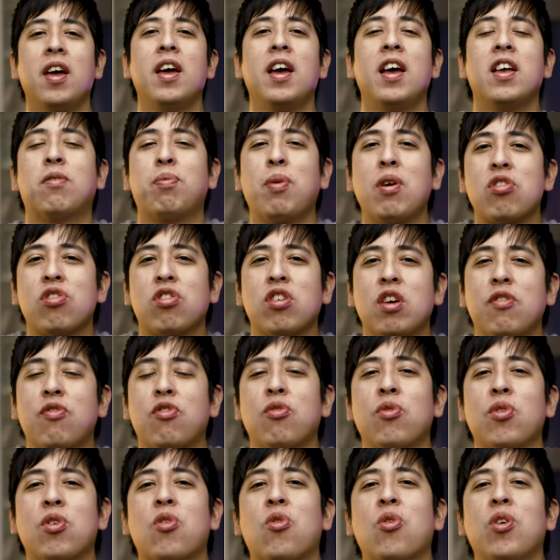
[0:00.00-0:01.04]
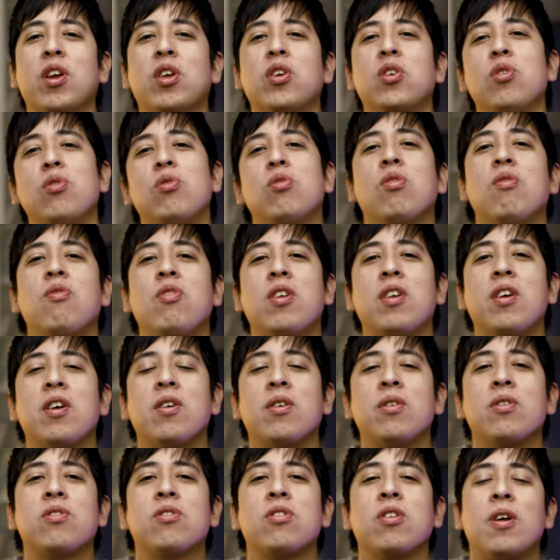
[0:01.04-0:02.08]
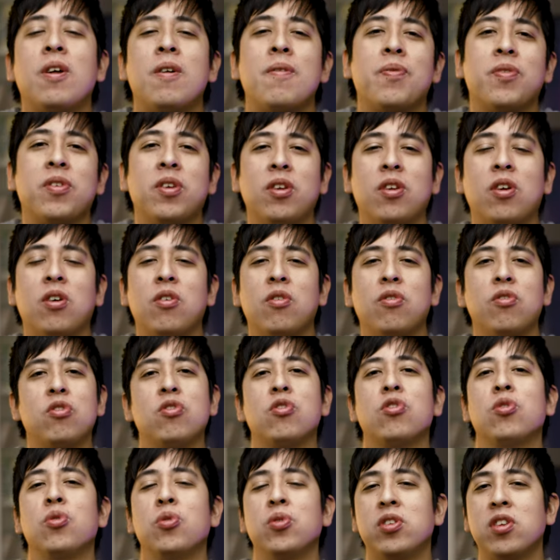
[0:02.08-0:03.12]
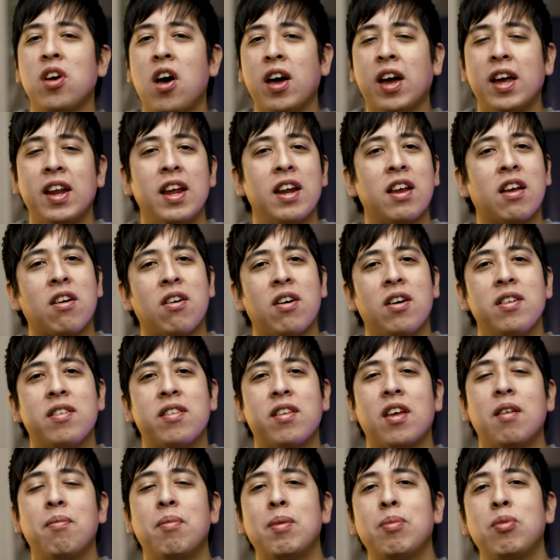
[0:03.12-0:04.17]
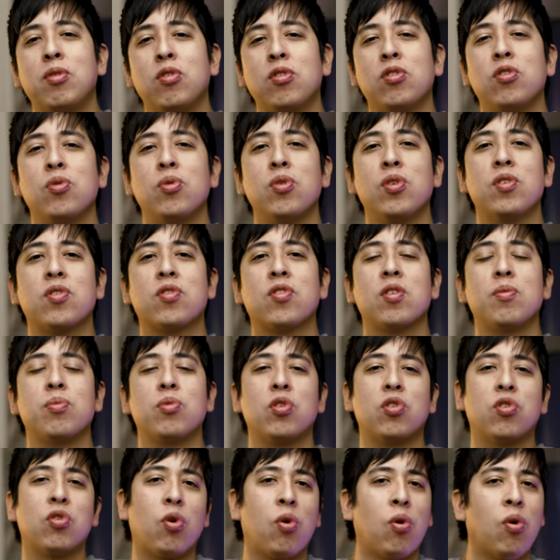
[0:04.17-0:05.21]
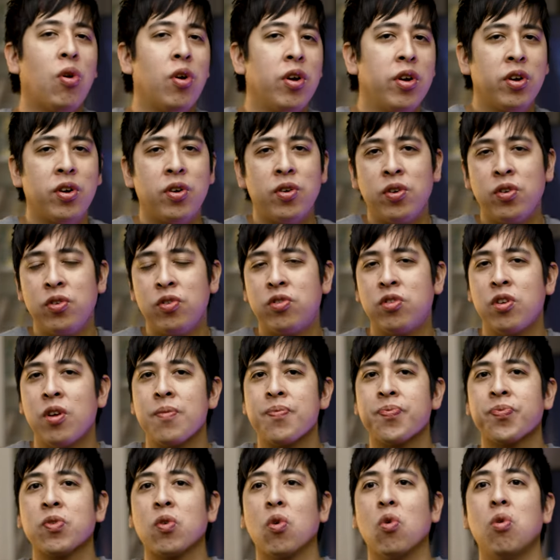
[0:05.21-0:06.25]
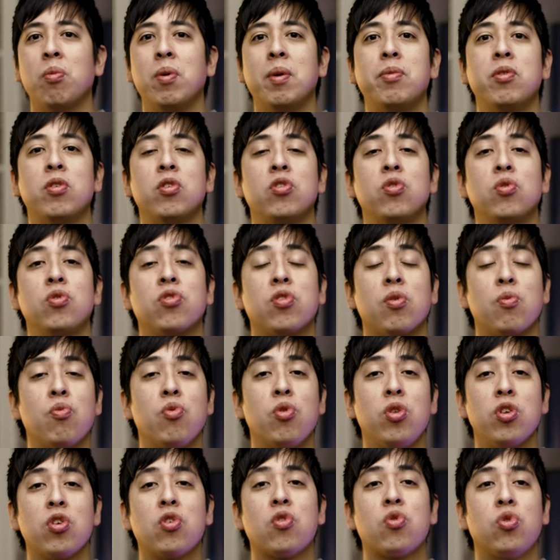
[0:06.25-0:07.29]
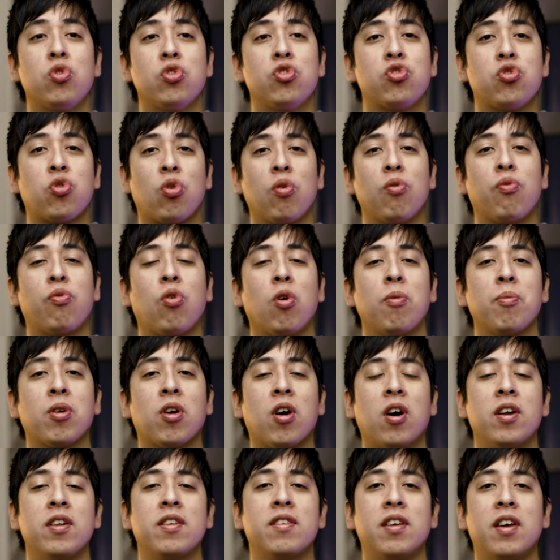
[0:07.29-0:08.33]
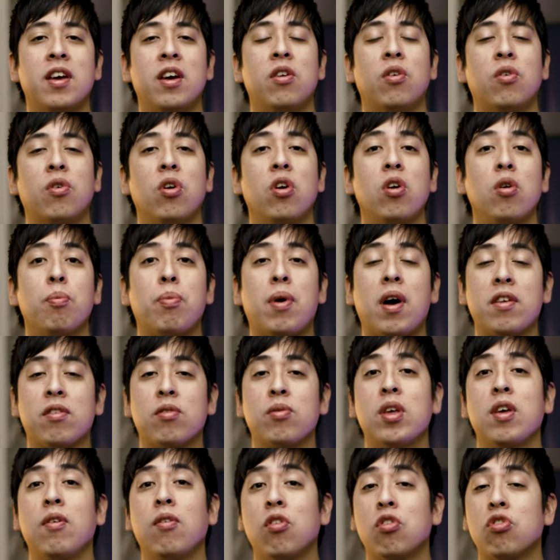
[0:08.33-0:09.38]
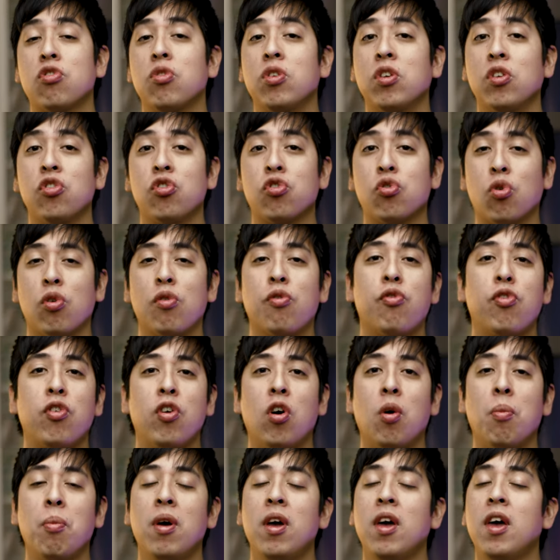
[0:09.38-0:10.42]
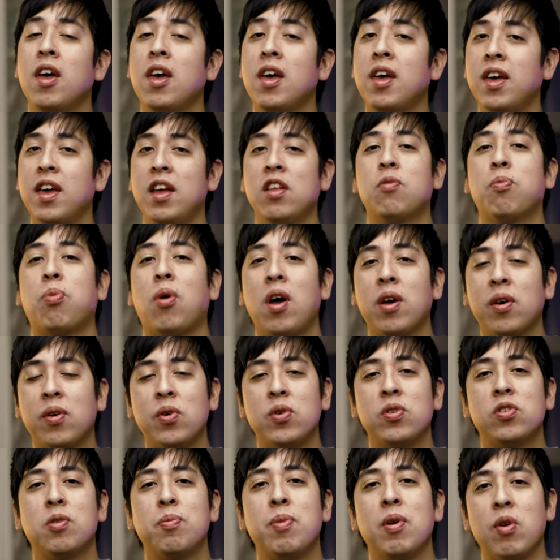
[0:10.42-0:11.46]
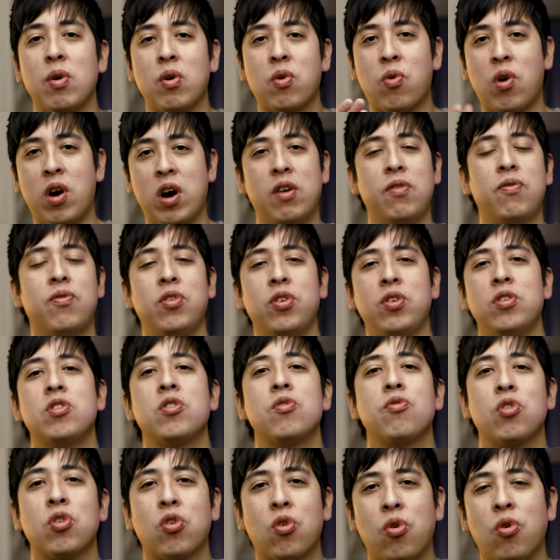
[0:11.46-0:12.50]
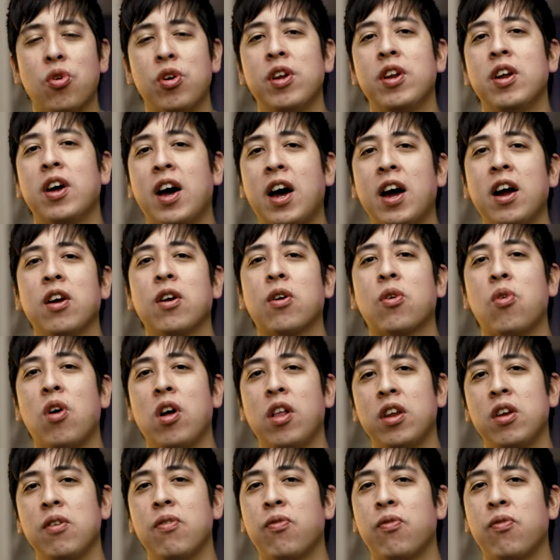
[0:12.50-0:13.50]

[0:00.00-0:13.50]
Especially if you're recording YouTube videos, you know, you're doing talking head content, maybe you're doing some tutorials, or maybe you're doing some really cool short form content, or possibly even shooting a short film, it's probably going to be required for you to record in a higher quality